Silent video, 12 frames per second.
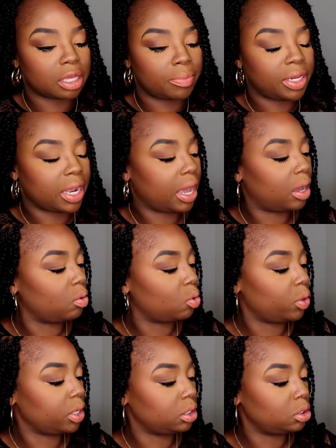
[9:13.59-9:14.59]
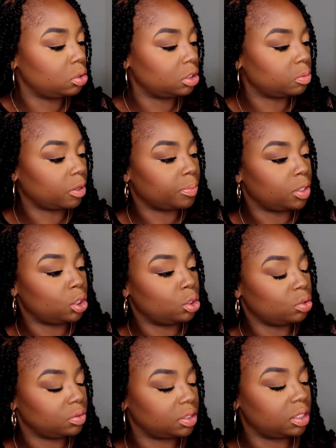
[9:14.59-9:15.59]
I mean, how quickly do you expect me to
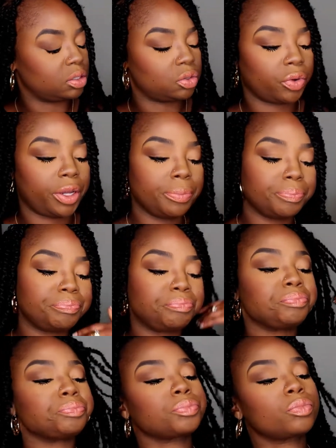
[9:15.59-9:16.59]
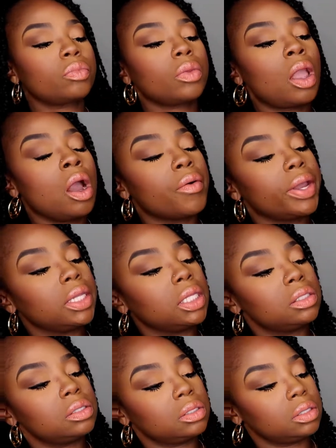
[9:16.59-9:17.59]
use this, right? All right,
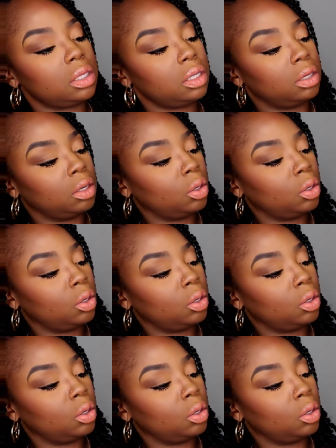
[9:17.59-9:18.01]
let's see.